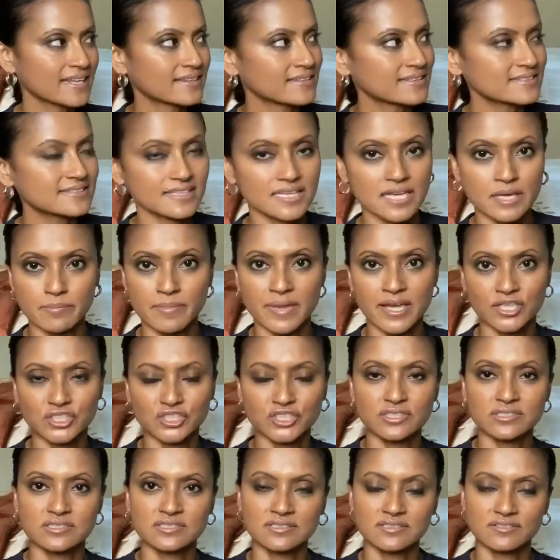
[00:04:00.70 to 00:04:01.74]
in this
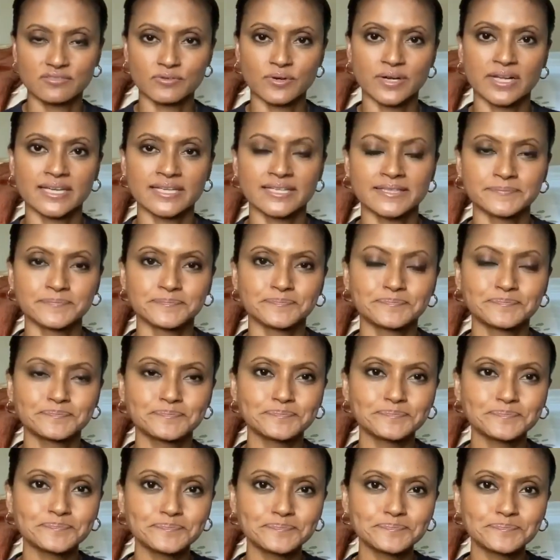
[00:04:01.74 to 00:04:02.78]
image, right?
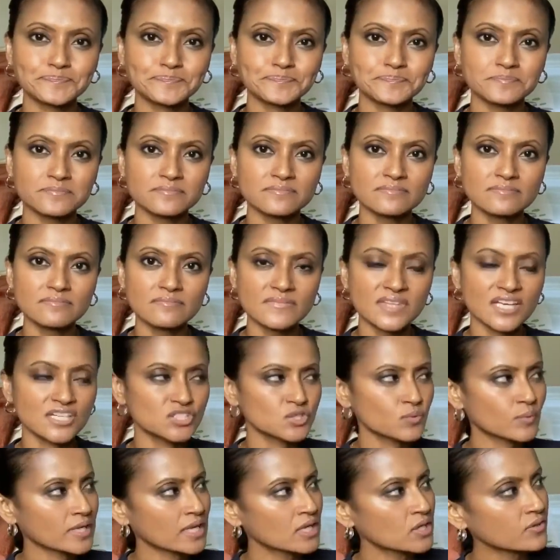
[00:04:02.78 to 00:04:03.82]

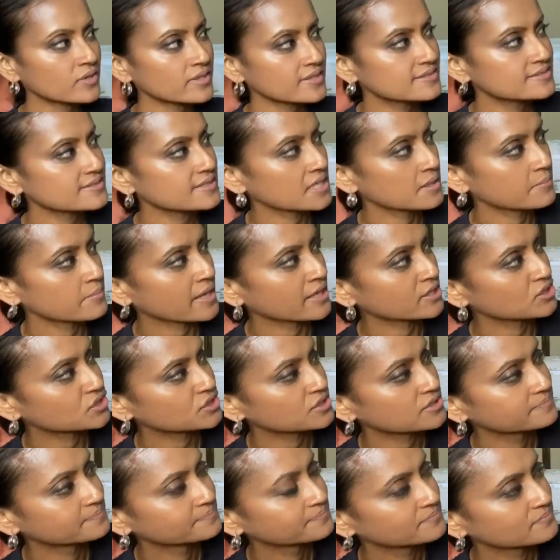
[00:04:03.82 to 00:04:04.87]
So when I look at this
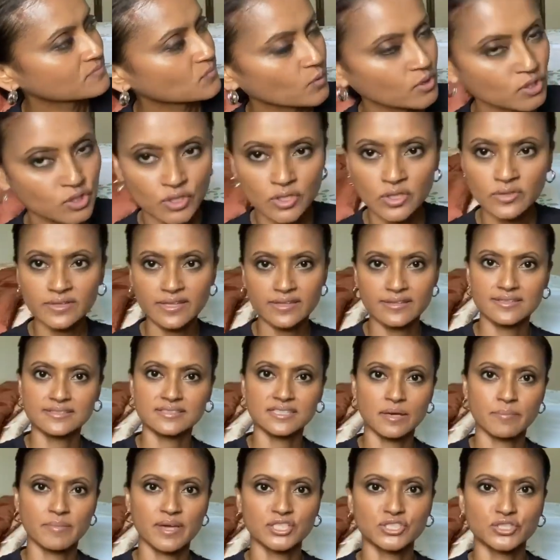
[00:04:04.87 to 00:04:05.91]
image, when you look at this
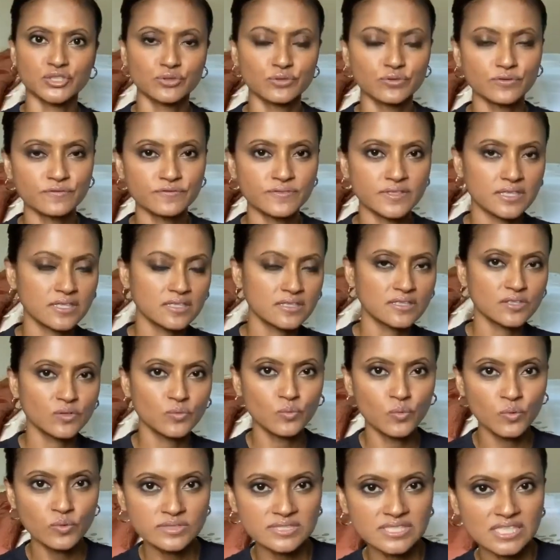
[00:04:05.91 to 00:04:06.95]
image, do you feel the
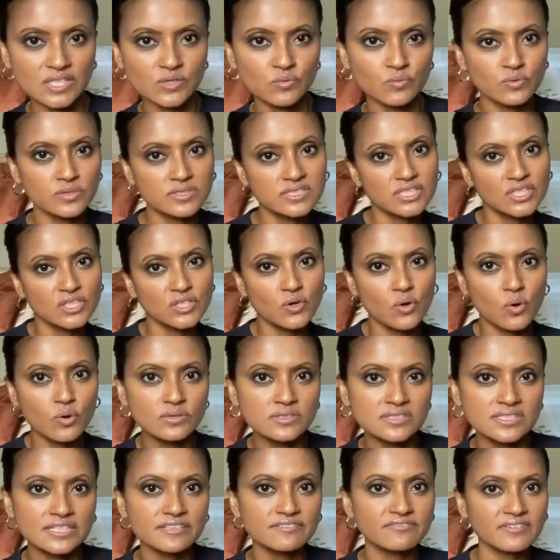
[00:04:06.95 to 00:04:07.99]
woozy,
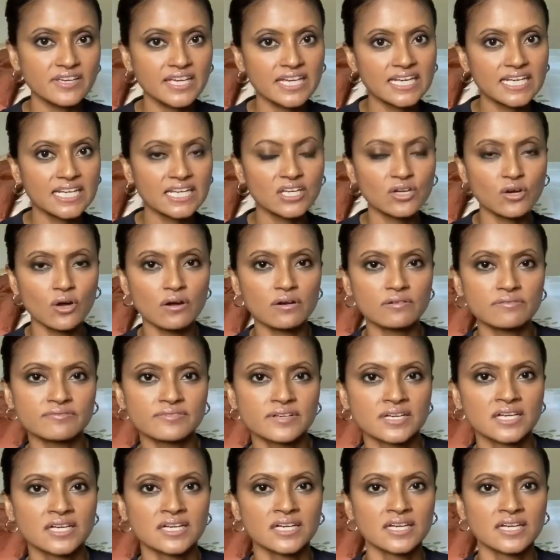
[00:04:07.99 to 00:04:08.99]
cozy feeling of,